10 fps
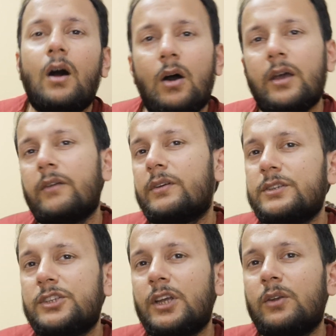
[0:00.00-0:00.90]

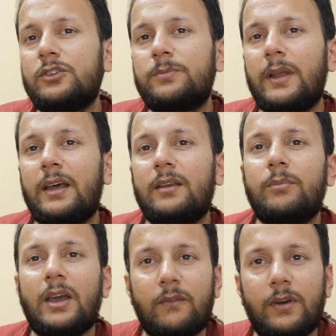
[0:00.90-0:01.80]
However, J-Lo's
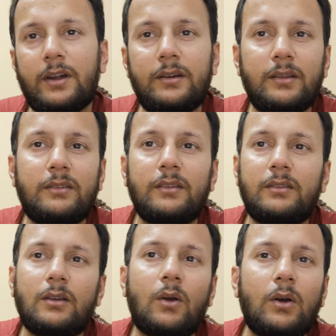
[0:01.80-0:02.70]
plan backfired
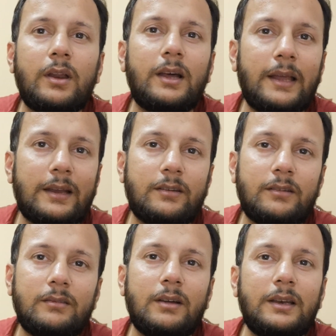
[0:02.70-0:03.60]
since the Gone Girl
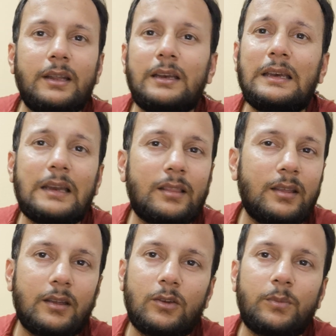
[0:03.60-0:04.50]
actor did
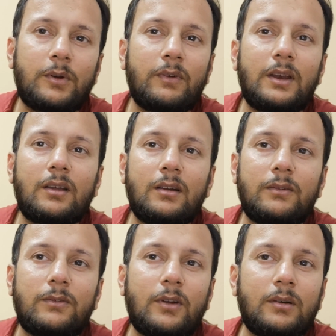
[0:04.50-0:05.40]
nothing to prevent
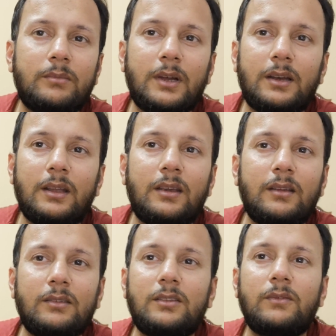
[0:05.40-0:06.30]
her from
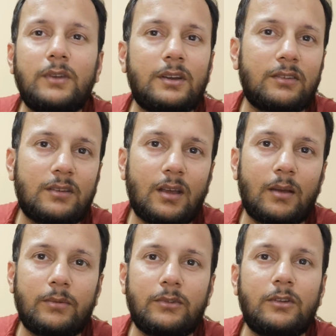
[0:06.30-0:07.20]
taking severe
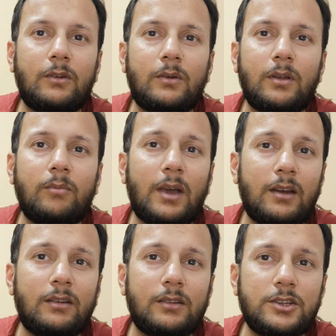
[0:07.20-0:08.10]
steps during
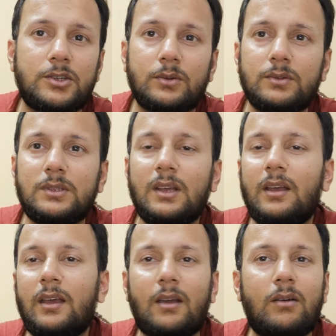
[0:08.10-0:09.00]
marital issues,
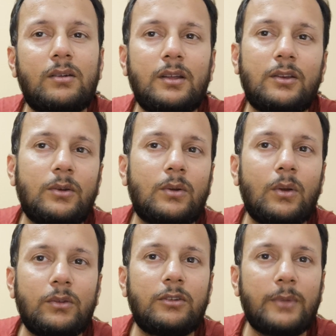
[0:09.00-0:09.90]
according to
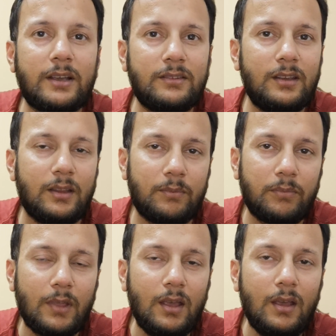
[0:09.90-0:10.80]
Closer magazine.